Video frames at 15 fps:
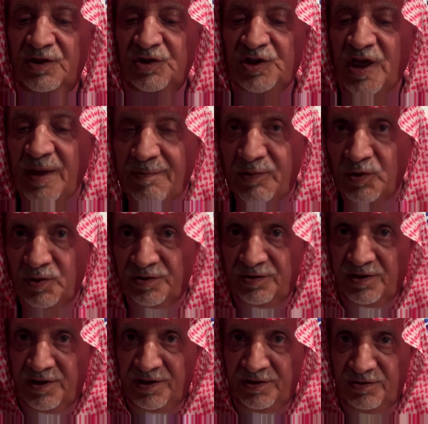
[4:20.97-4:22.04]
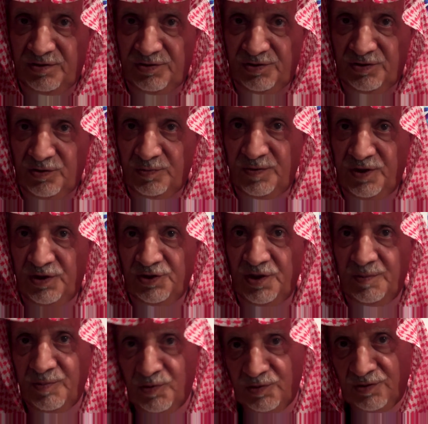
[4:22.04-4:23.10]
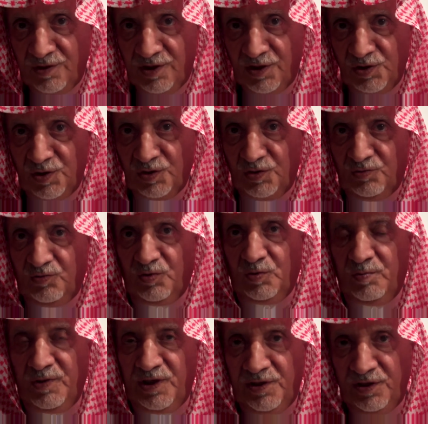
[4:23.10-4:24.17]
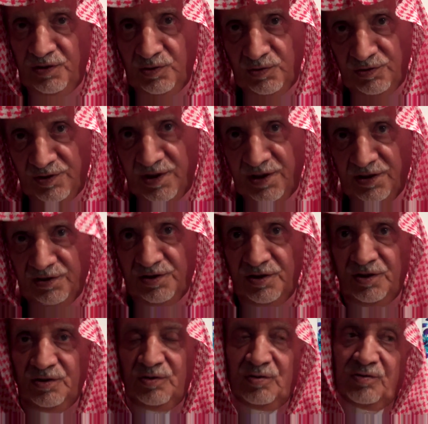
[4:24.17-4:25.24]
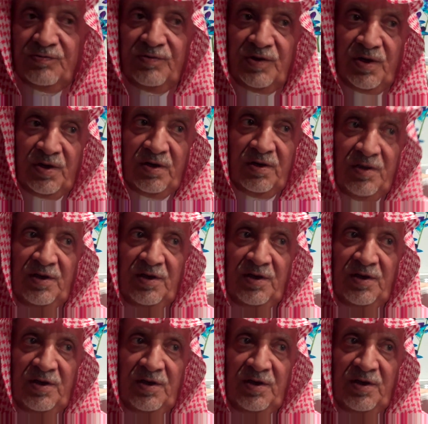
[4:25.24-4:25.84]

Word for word: subcontractors, to be a subcontractor for building contracting or for